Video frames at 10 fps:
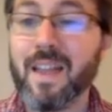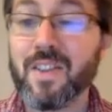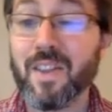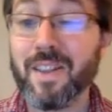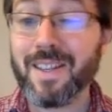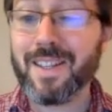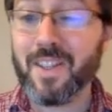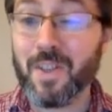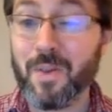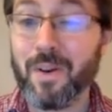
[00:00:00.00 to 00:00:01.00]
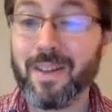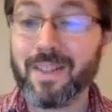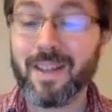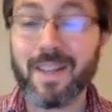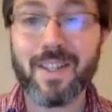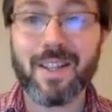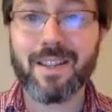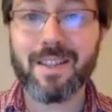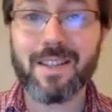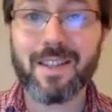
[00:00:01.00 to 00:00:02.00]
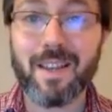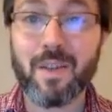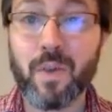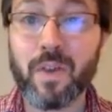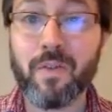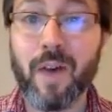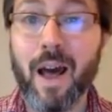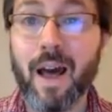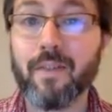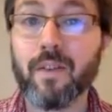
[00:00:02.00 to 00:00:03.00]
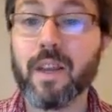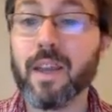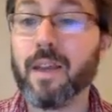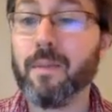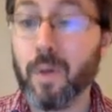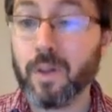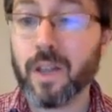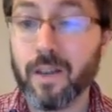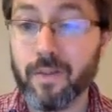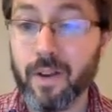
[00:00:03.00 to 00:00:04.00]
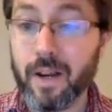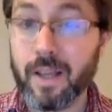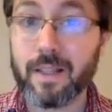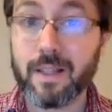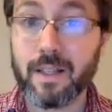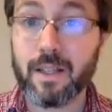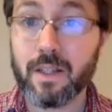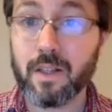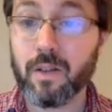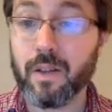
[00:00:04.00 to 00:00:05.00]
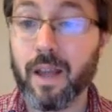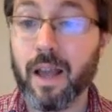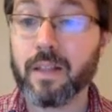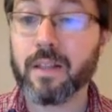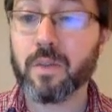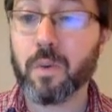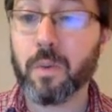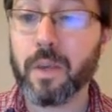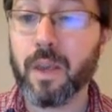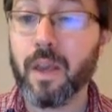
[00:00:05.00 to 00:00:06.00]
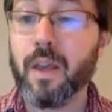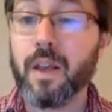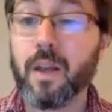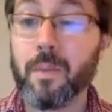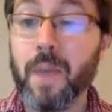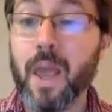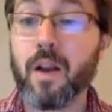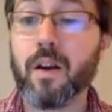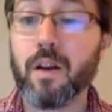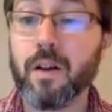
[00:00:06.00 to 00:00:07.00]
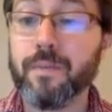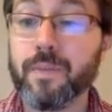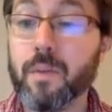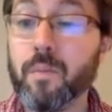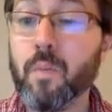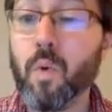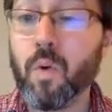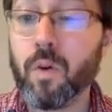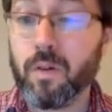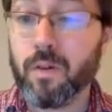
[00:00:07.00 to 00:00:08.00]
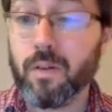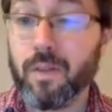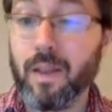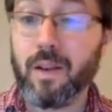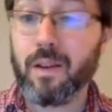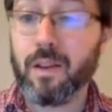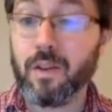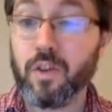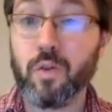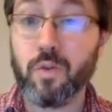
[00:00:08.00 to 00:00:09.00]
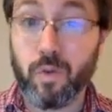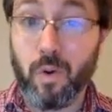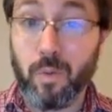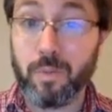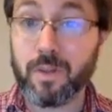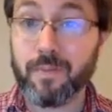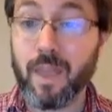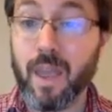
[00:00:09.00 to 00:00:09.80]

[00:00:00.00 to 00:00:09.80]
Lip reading: So let's continue our discussions in week 5 looking at multivariate statistical analysis where we compare more than two groups.